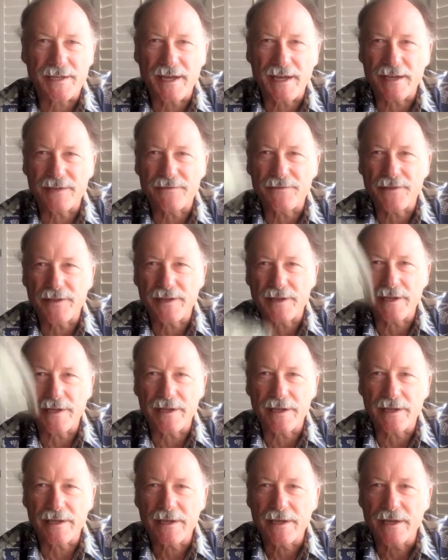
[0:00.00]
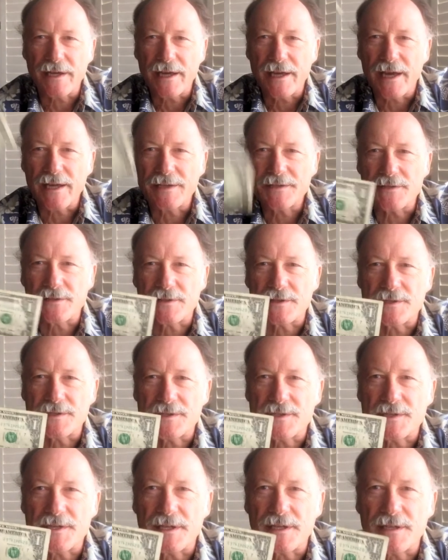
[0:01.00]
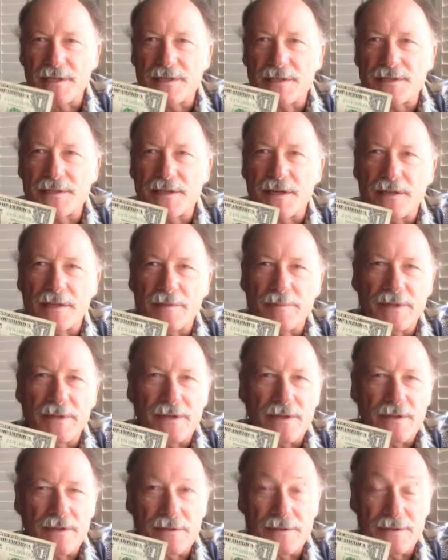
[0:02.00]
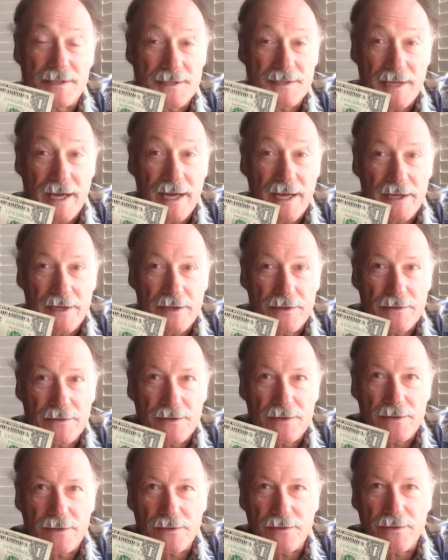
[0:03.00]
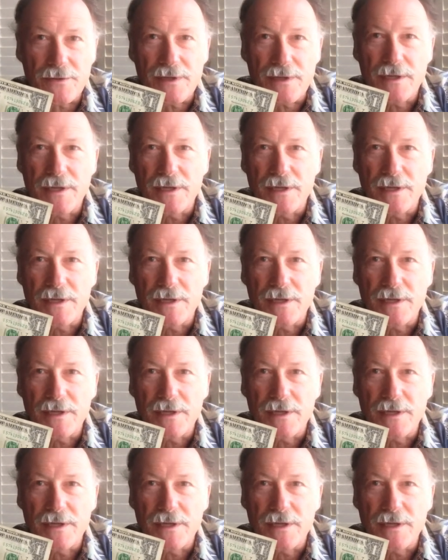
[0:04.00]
out of thin air. As you can see, this dollar bill, this IOU,